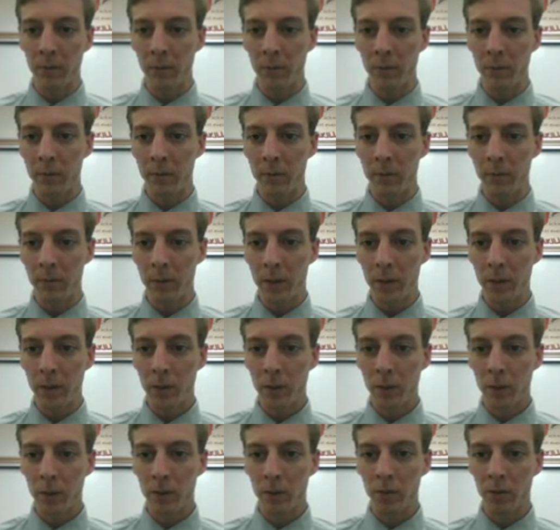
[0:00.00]

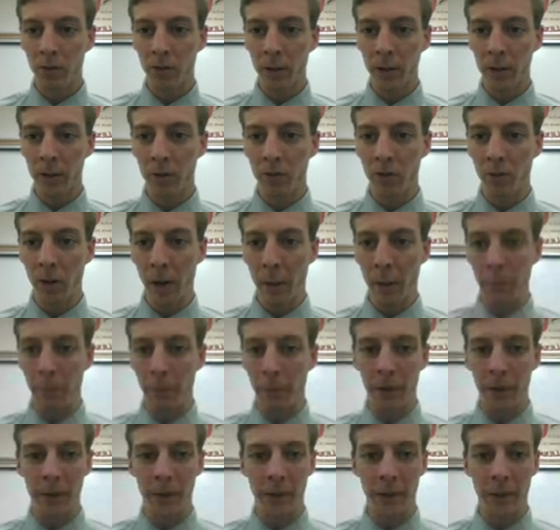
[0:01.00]
We're going to select the top
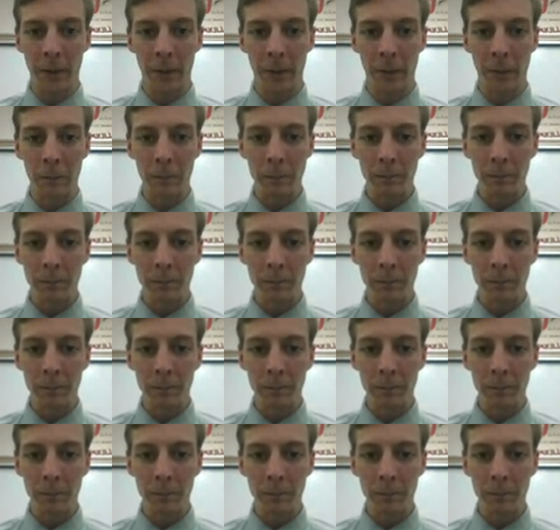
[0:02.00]
plane here.